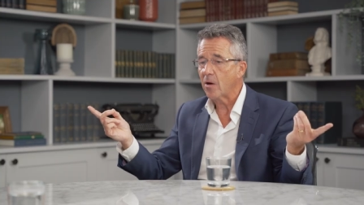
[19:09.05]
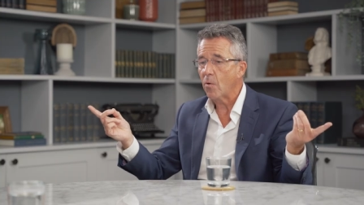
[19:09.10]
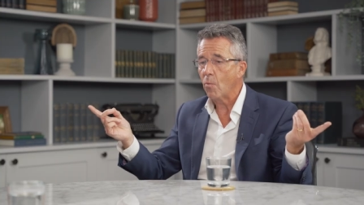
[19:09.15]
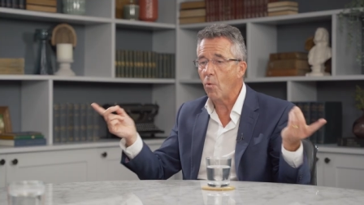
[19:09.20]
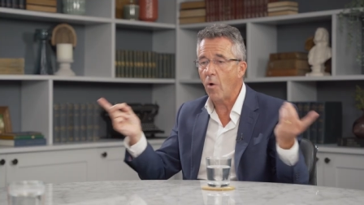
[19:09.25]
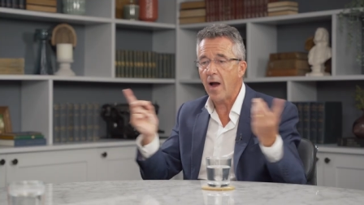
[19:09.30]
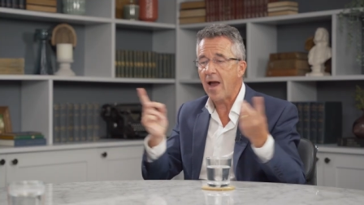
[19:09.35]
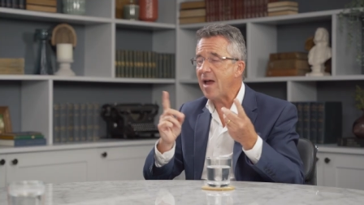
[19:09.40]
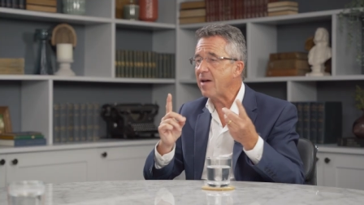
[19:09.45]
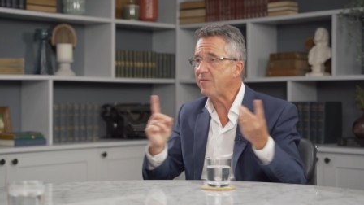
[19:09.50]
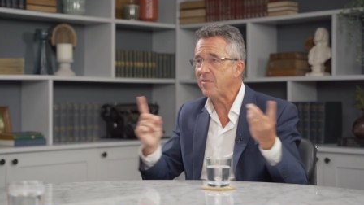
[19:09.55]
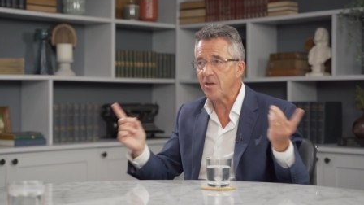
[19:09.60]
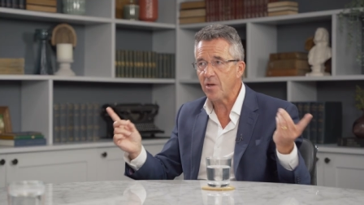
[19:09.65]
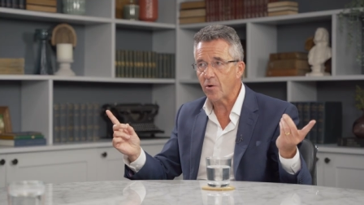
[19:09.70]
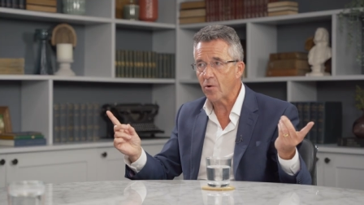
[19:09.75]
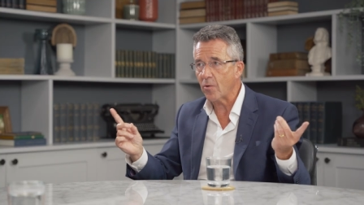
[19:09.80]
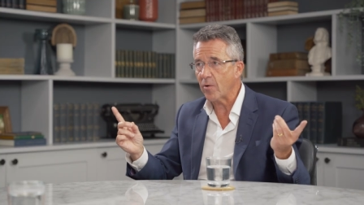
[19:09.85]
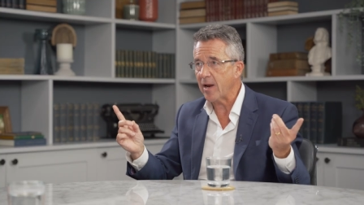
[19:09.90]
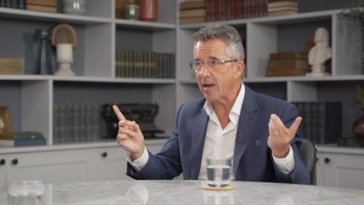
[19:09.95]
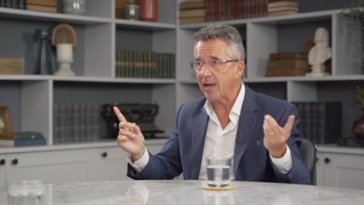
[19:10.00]
whatever
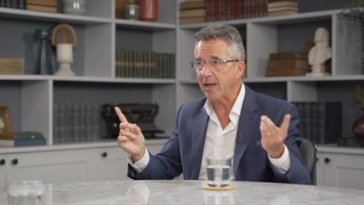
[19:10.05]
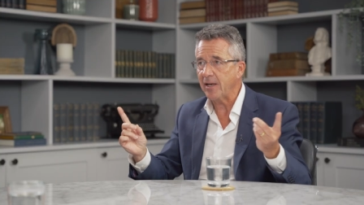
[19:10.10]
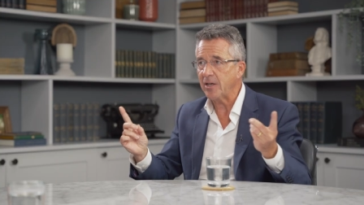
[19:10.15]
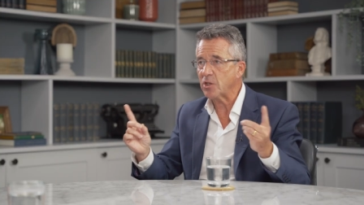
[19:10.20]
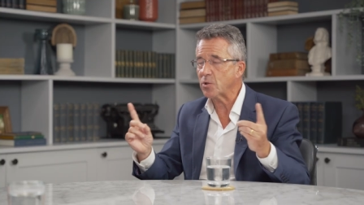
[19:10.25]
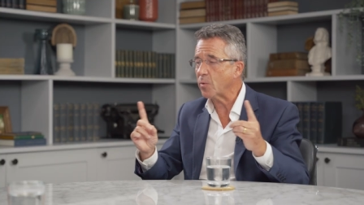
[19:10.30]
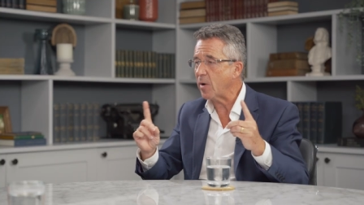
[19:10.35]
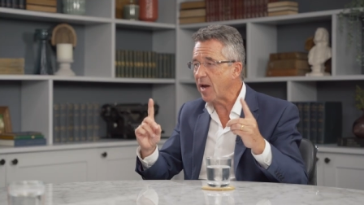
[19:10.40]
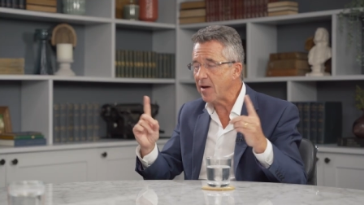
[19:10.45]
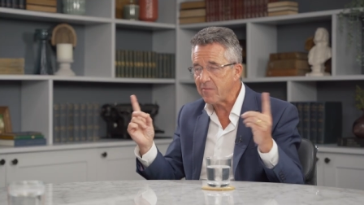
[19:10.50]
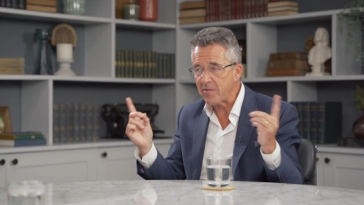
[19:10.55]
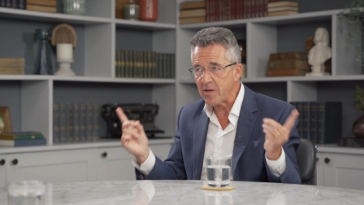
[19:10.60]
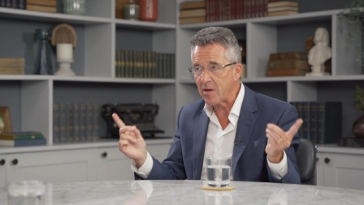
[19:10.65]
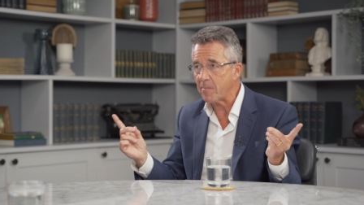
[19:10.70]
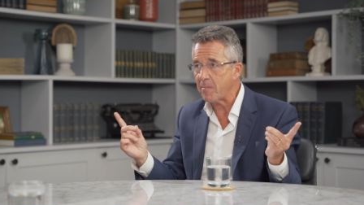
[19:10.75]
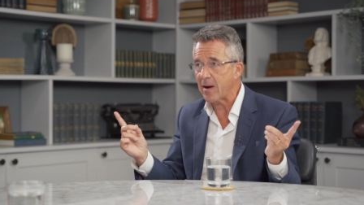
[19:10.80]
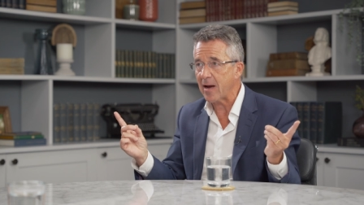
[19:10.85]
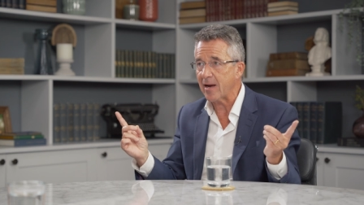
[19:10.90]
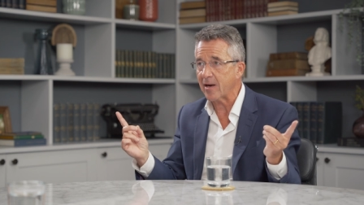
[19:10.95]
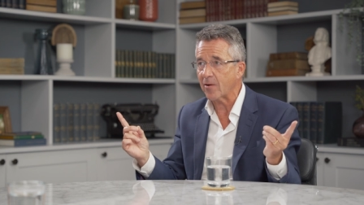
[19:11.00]
your age, whatever your
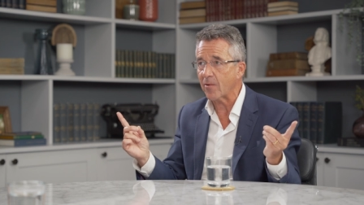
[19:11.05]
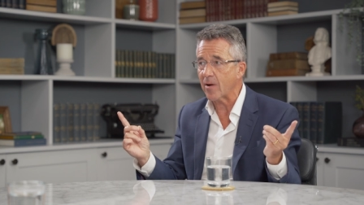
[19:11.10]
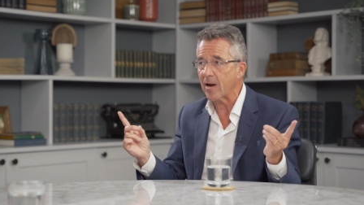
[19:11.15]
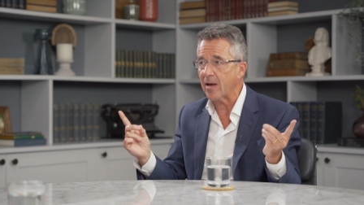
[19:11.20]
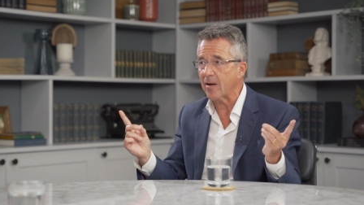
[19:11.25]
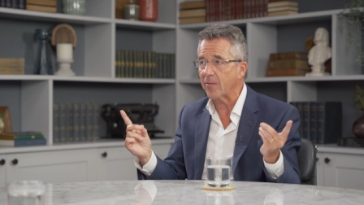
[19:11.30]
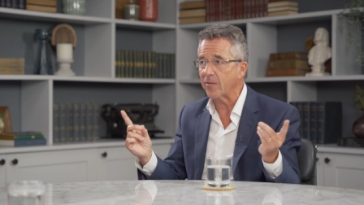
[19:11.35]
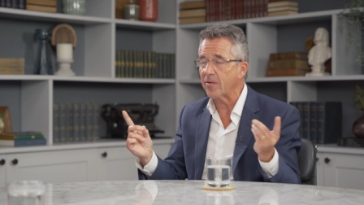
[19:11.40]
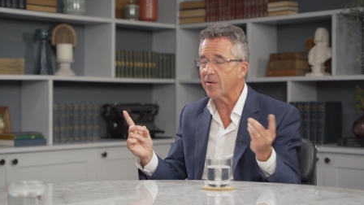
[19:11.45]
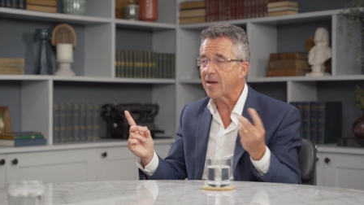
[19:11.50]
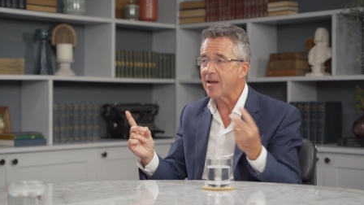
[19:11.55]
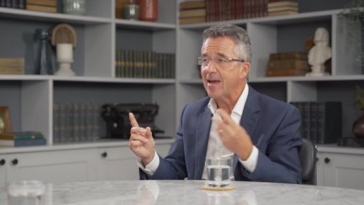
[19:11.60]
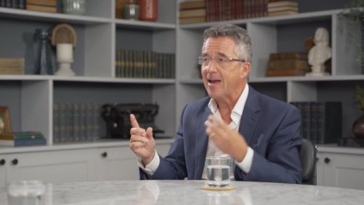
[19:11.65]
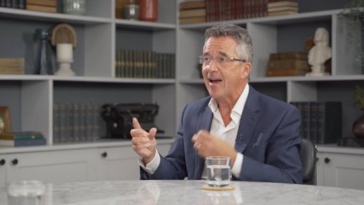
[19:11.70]
background?